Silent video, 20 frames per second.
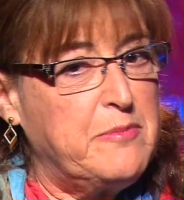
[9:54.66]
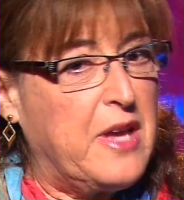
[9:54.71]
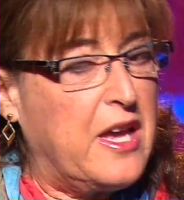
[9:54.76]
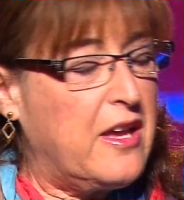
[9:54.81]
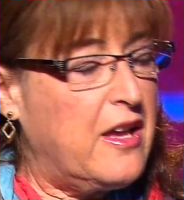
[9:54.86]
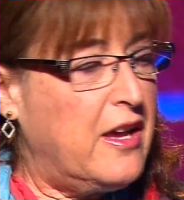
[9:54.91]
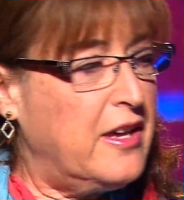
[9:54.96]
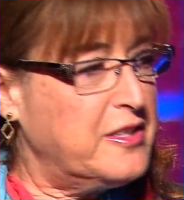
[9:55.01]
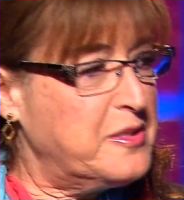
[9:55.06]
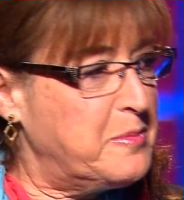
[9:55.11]
my
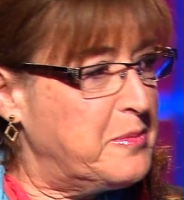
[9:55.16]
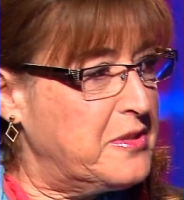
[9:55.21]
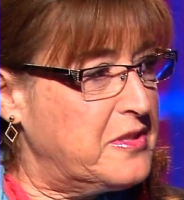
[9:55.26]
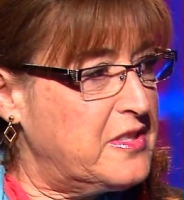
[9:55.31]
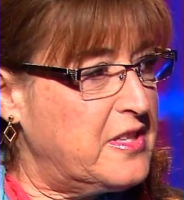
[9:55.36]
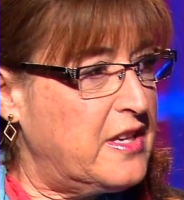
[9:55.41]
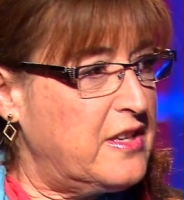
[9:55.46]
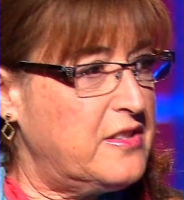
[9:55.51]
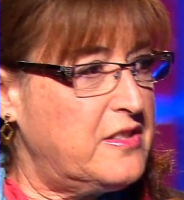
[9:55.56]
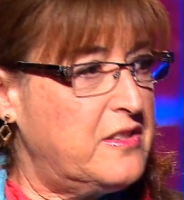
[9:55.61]
husband
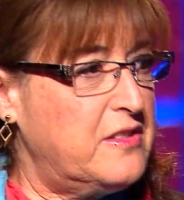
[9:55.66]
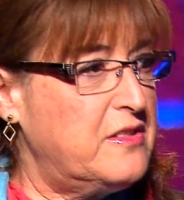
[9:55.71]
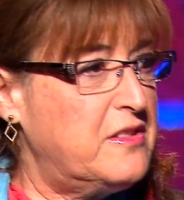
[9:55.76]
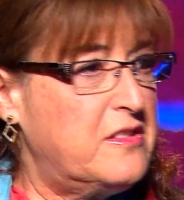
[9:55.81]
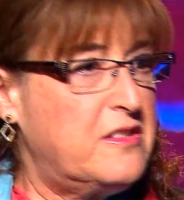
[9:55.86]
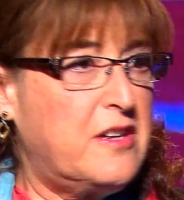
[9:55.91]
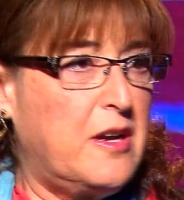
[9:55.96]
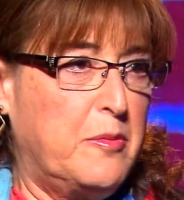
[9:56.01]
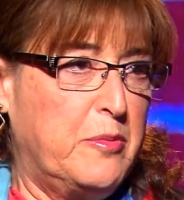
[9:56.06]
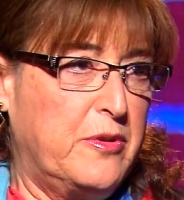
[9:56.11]
says,
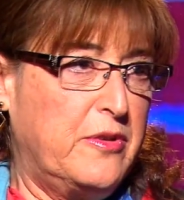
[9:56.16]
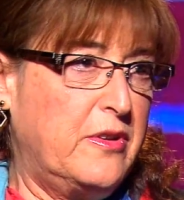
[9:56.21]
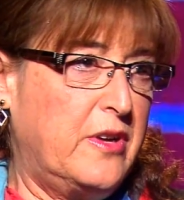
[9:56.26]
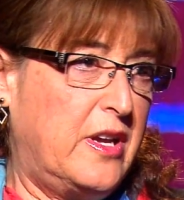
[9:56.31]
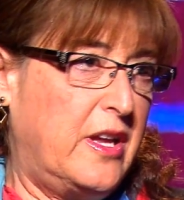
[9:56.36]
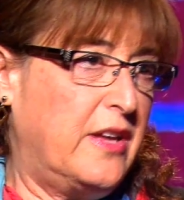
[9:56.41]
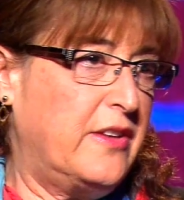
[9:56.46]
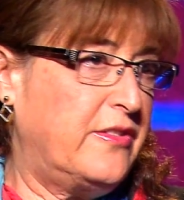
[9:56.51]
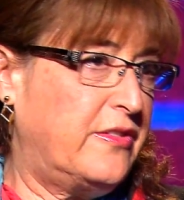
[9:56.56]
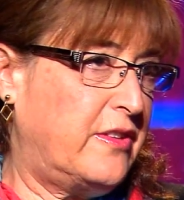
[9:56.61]
stubborn
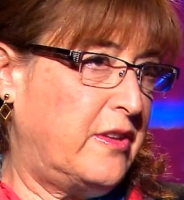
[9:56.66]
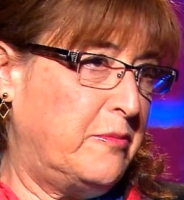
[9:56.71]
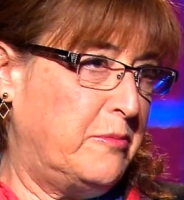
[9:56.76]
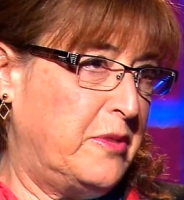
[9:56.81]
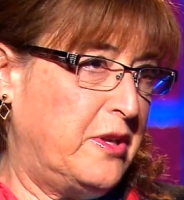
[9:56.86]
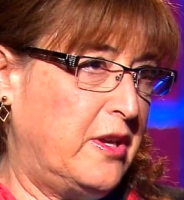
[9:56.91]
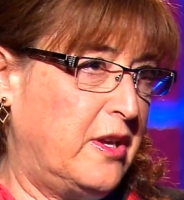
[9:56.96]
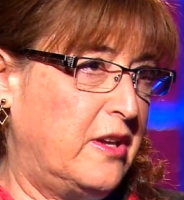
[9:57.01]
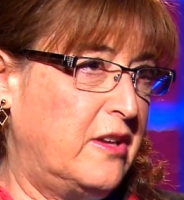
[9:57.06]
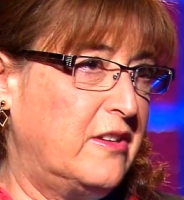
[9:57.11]
as can
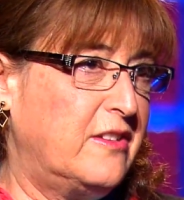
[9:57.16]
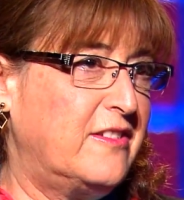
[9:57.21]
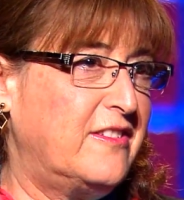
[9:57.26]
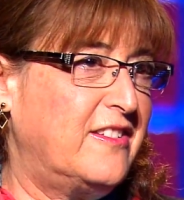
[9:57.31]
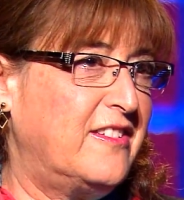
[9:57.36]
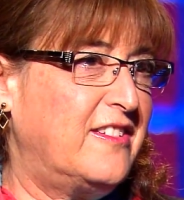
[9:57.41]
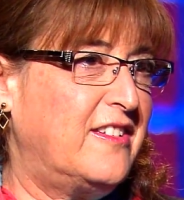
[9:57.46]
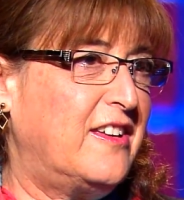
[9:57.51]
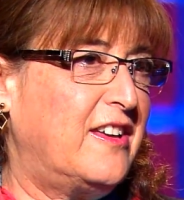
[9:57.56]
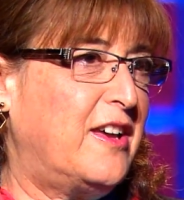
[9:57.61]
be.
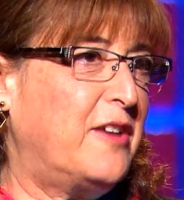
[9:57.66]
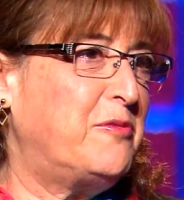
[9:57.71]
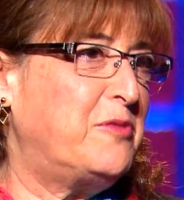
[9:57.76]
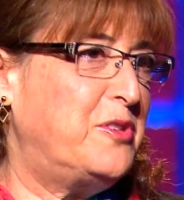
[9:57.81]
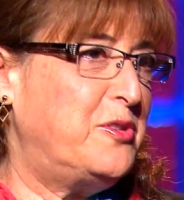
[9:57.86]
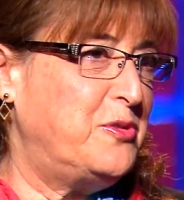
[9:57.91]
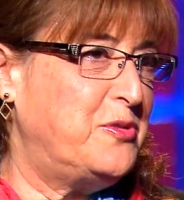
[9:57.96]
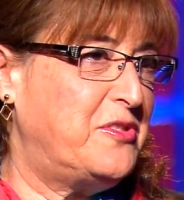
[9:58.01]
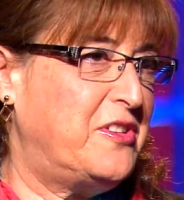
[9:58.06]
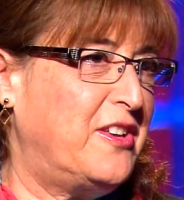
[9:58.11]
I
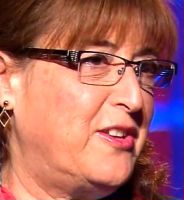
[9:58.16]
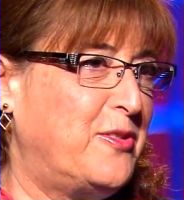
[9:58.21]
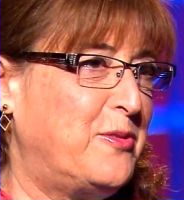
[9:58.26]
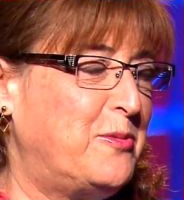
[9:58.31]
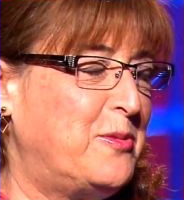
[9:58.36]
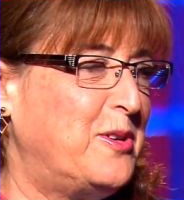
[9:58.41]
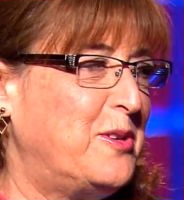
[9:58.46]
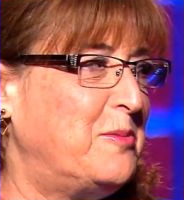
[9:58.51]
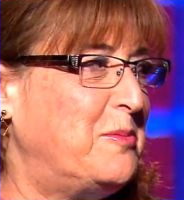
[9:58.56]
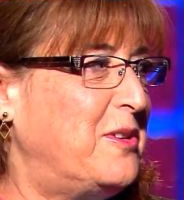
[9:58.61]
would use the other
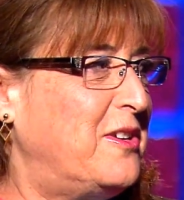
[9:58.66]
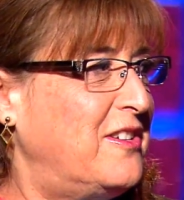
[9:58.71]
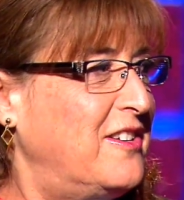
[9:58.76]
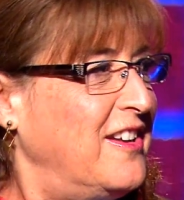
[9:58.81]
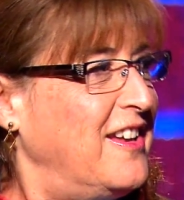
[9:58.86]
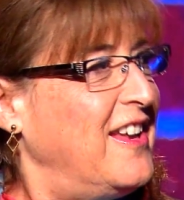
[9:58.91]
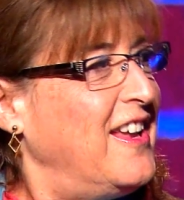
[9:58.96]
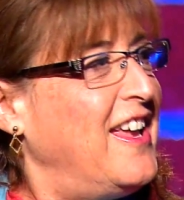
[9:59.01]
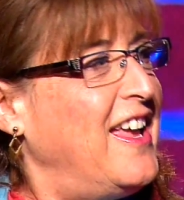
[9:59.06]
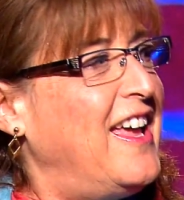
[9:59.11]
word, but
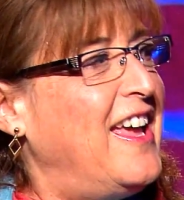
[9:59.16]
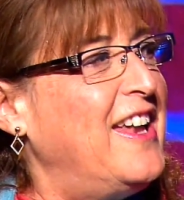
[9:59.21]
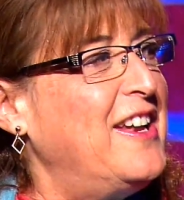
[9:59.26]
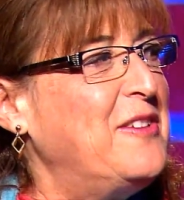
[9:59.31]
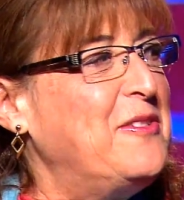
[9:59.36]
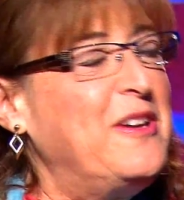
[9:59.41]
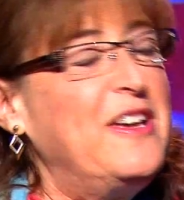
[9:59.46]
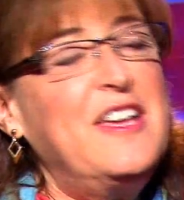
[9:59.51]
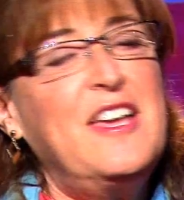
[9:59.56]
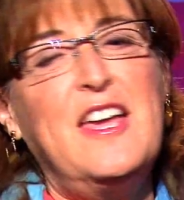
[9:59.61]

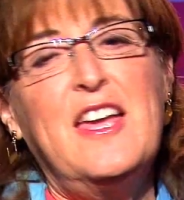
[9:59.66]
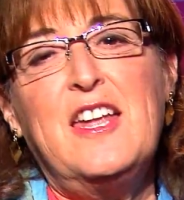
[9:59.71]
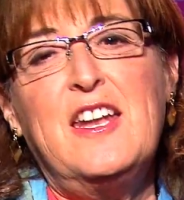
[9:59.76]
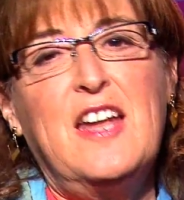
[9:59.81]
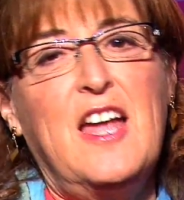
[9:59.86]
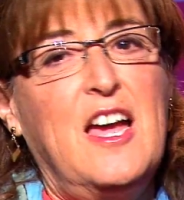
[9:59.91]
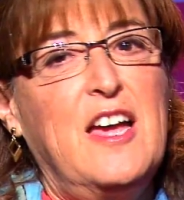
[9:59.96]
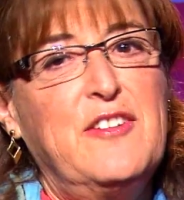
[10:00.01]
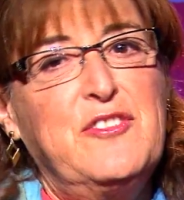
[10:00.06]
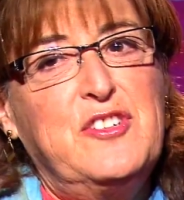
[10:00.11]
anyway, and
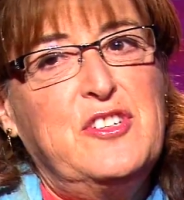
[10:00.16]
I